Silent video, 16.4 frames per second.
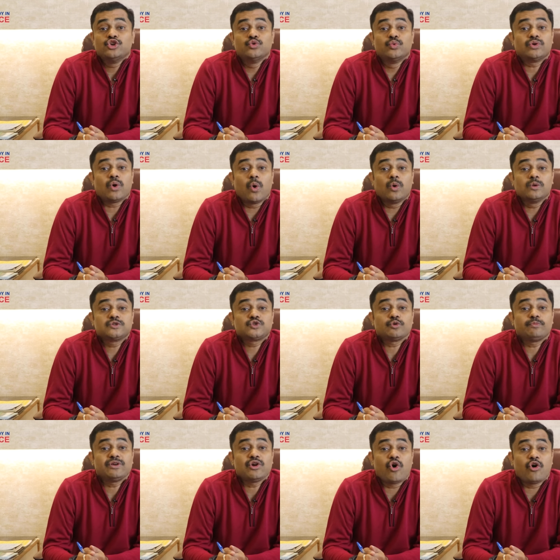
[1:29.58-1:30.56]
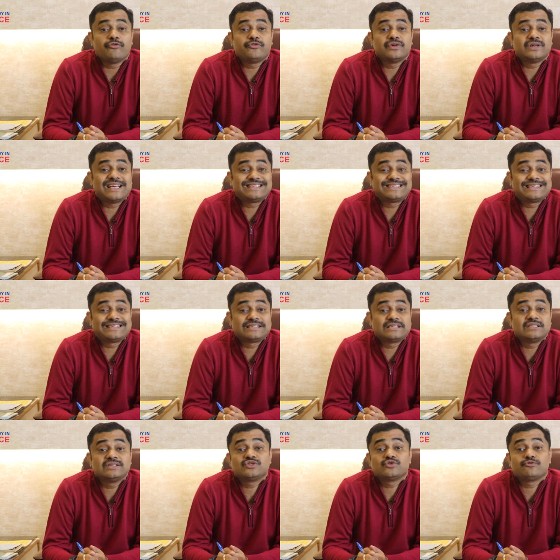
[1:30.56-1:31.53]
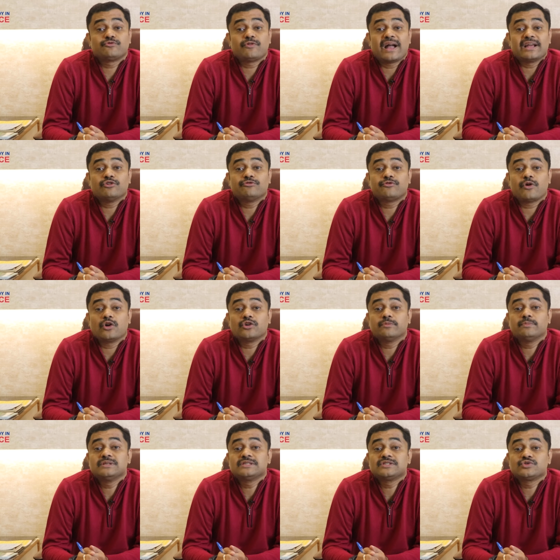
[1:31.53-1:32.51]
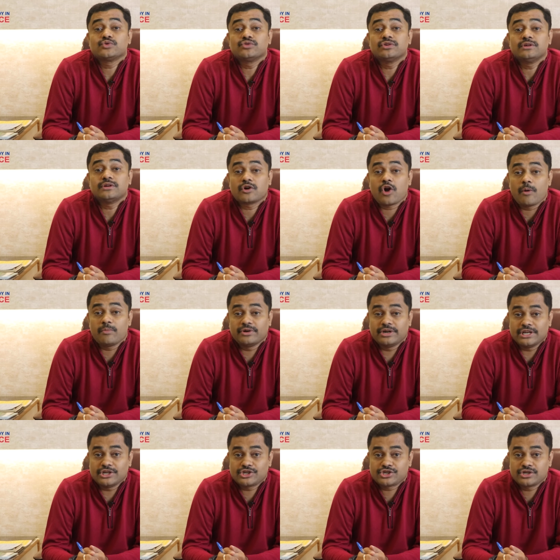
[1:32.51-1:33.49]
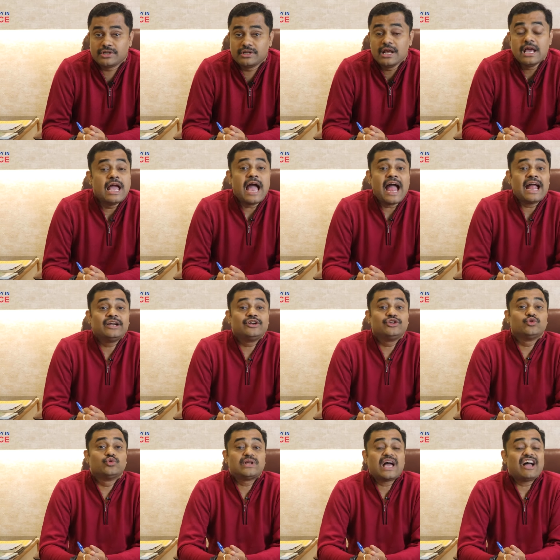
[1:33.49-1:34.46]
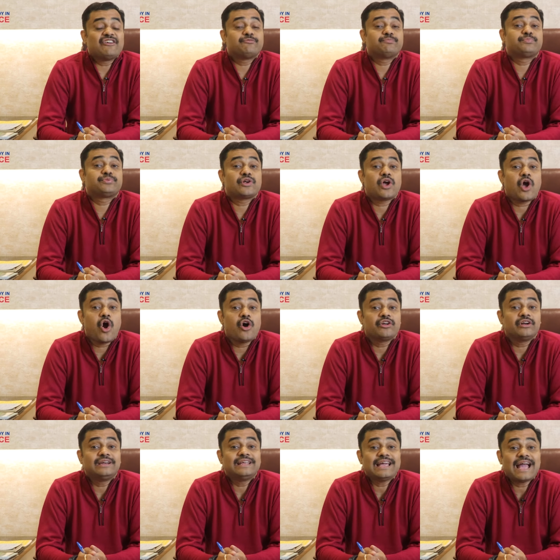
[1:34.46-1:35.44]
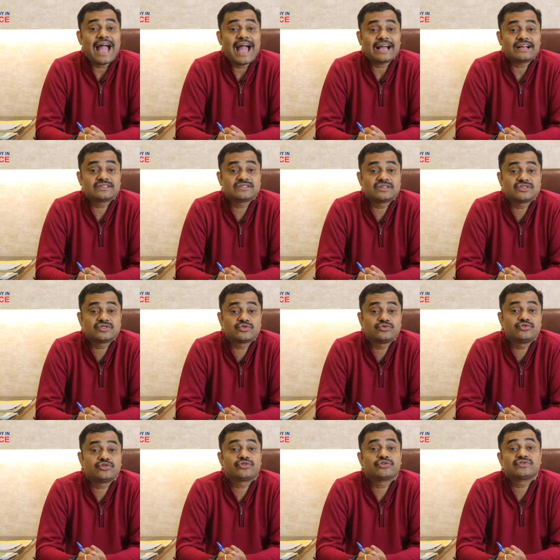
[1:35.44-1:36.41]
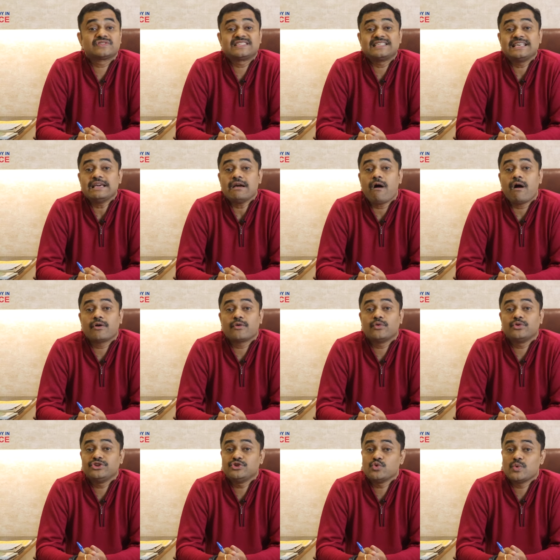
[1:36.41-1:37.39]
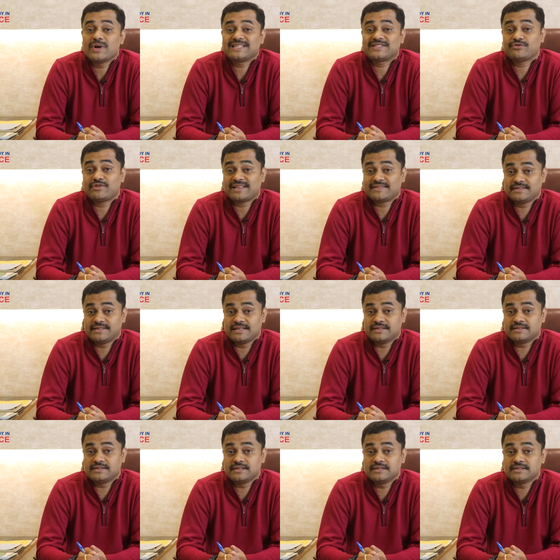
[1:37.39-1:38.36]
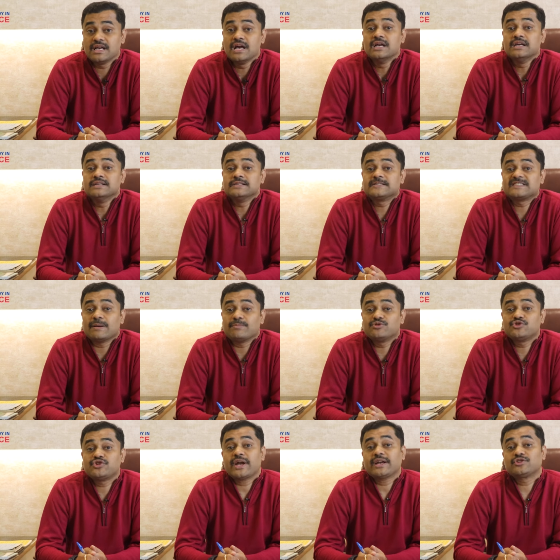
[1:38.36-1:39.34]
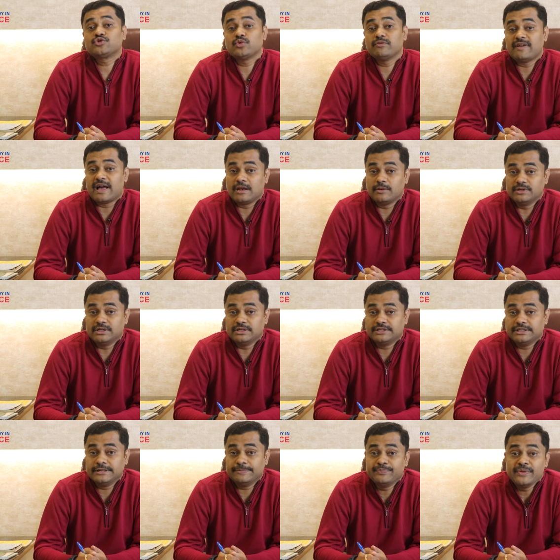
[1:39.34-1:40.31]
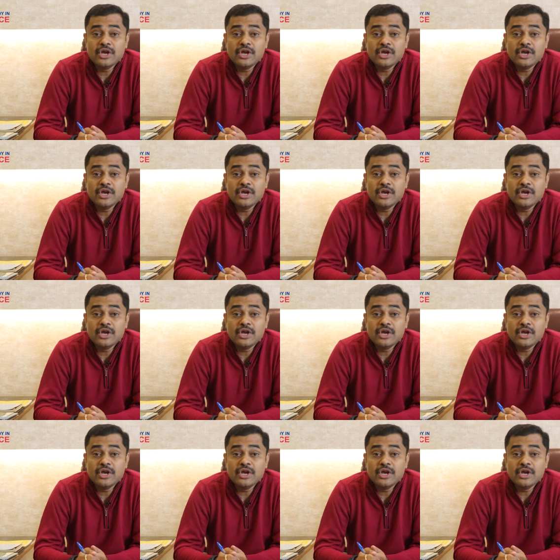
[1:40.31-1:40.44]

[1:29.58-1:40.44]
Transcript: You would also be offered assistance to find affordable student accommodation and you would have priority access to the CROUS residences subject to availability.